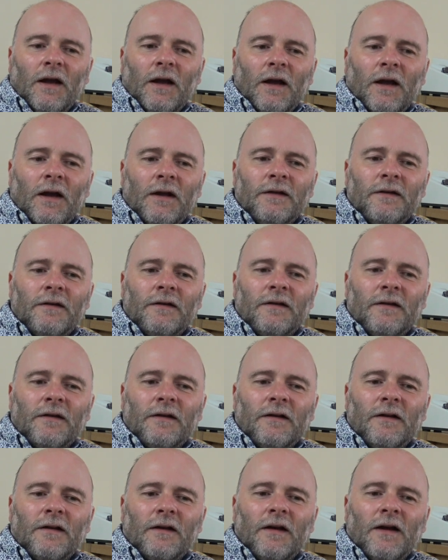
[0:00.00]
And
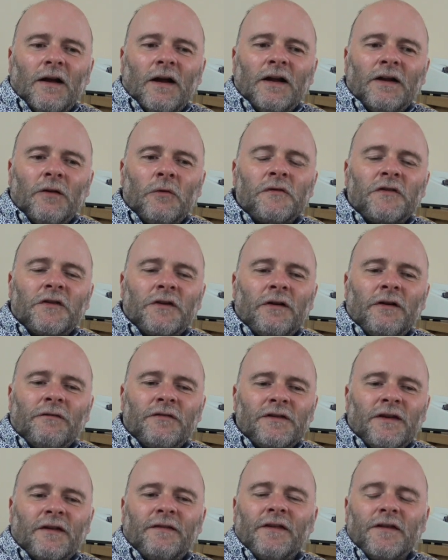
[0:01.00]
also, I've
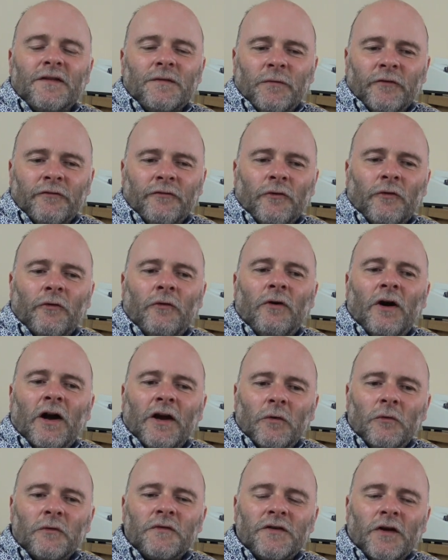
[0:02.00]
said this before,
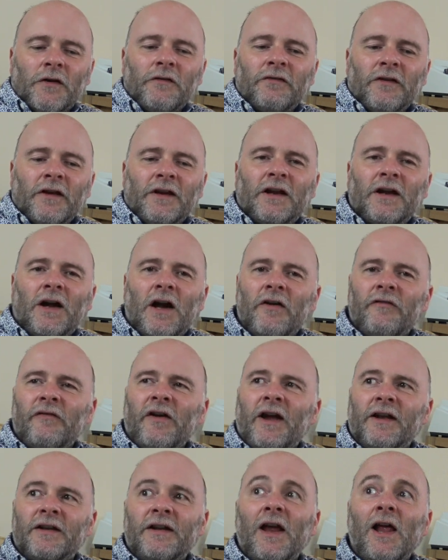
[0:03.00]
I also think I've
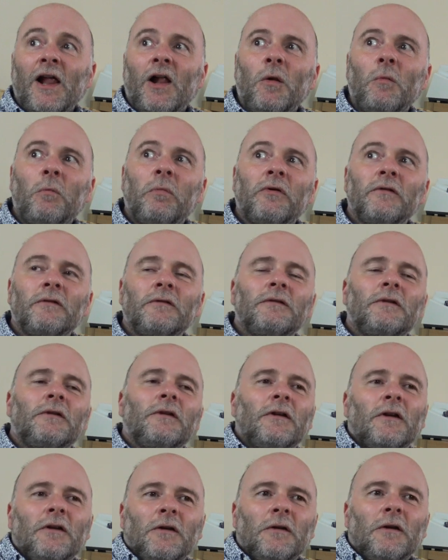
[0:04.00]
had help
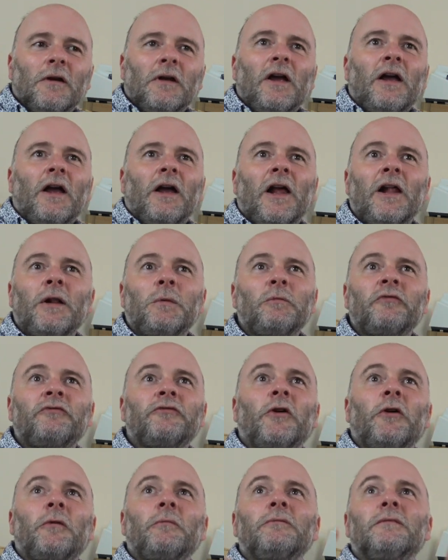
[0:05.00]

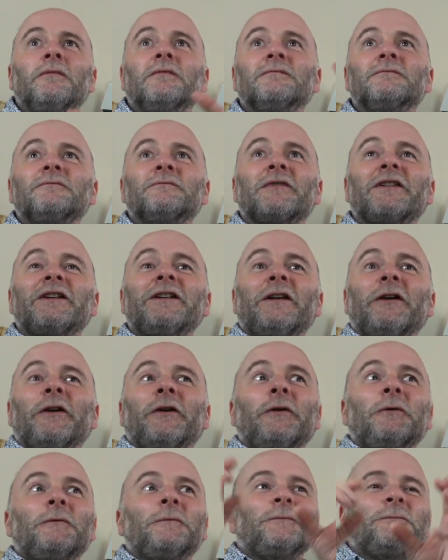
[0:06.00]
from,
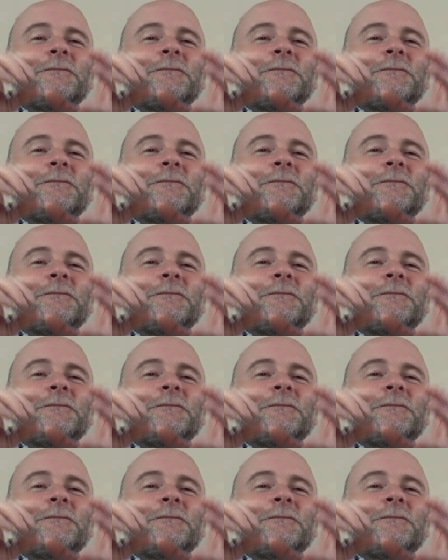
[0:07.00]
a